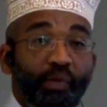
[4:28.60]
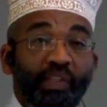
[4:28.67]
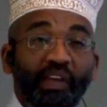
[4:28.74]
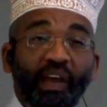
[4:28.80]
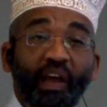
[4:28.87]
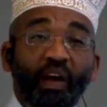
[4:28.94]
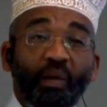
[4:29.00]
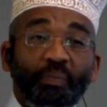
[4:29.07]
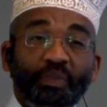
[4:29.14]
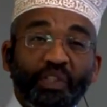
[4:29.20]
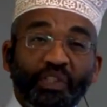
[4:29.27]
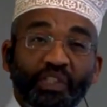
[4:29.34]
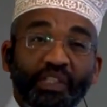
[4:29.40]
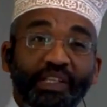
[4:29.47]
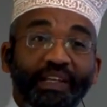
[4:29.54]
to the Arabs,
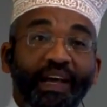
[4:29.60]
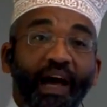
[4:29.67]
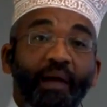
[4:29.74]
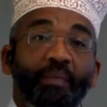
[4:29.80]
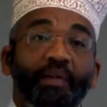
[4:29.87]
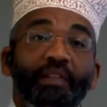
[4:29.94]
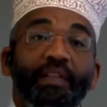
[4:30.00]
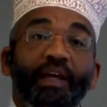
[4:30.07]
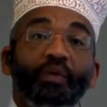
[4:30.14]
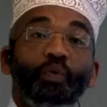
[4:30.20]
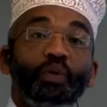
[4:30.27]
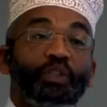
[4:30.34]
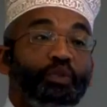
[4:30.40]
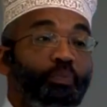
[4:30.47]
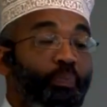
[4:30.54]
the she camel that
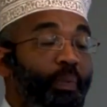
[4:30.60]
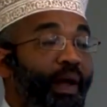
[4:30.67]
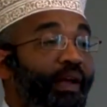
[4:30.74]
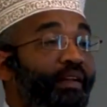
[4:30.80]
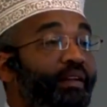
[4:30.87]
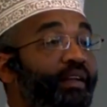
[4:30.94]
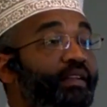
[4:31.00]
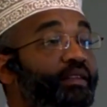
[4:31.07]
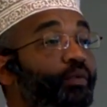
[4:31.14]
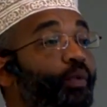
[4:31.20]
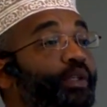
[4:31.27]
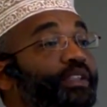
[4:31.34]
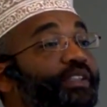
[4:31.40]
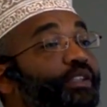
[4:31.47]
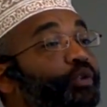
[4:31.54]
was pregnant
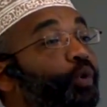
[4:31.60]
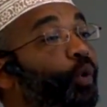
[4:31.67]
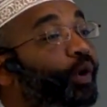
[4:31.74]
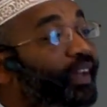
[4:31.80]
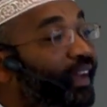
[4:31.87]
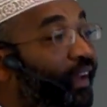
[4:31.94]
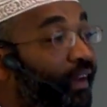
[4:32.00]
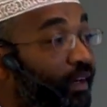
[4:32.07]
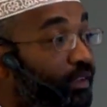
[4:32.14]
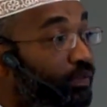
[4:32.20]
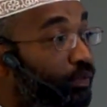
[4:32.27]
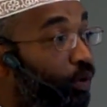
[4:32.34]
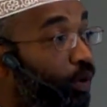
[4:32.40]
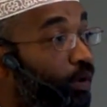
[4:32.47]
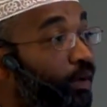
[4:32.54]
was so cared
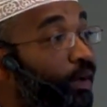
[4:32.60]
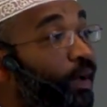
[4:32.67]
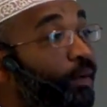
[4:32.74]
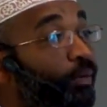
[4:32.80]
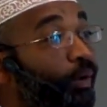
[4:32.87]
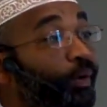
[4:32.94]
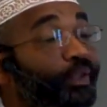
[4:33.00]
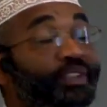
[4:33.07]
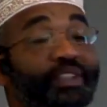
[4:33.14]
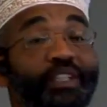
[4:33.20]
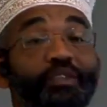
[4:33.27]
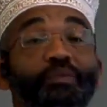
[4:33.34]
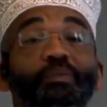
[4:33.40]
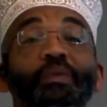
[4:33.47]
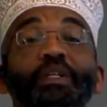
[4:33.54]
for because
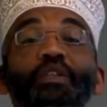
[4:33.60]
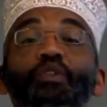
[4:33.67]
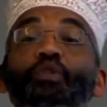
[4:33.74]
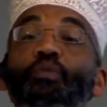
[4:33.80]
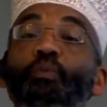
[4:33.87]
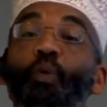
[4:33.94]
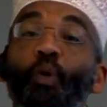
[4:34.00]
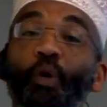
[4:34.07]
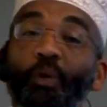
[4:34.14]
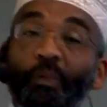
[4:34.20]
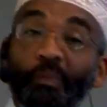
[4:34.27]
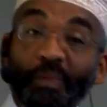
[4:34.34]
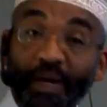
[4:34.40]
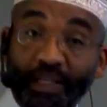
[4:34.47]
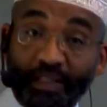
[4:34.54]
this means more
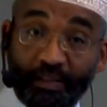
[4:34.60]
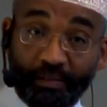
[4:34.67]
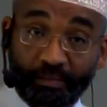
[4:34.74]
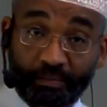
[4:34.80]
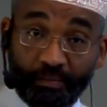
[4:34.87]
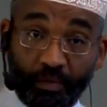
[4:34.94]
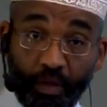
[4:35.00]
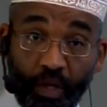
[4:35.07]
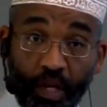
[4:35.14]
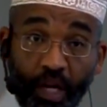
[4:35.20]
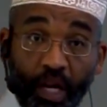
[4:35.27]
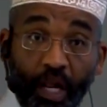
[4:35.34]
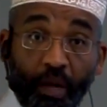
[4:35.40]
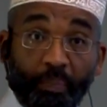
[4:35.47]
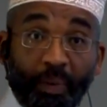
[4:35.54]
money.
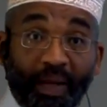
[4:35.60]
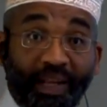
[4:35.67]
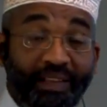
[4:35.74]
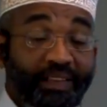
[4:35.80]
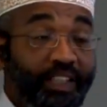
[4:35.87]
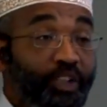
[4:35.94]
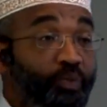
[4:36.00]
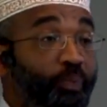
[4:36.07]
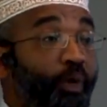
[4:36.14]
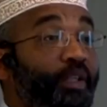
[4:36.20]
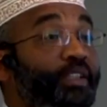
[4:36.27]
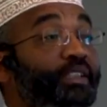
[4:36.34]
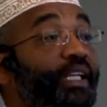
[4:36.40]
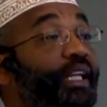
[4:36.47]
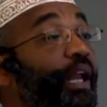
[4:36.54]
But at this
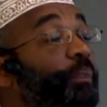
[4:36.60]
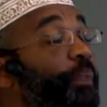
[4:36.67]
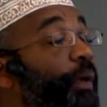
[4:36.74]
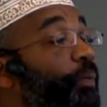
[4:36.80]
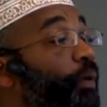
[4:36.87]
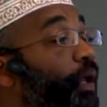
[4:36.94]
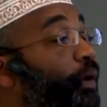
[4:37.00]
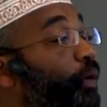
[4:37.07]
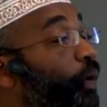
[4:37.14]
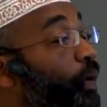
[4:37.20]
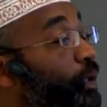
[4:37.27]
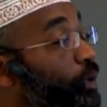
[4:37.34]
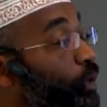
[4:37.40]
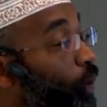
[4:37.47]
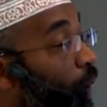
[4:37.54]
point, he said that people are
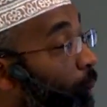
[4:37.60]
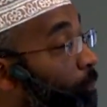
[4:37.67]
going to